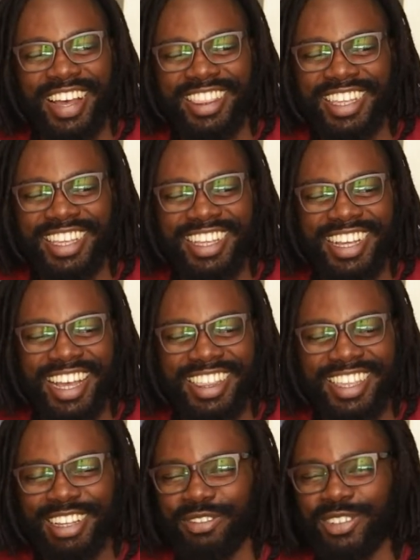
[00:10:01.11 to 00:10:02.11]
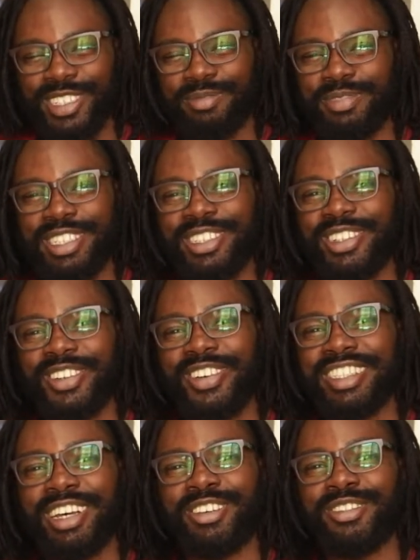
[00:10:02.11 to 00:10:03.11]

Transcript: I think for some reason dogs are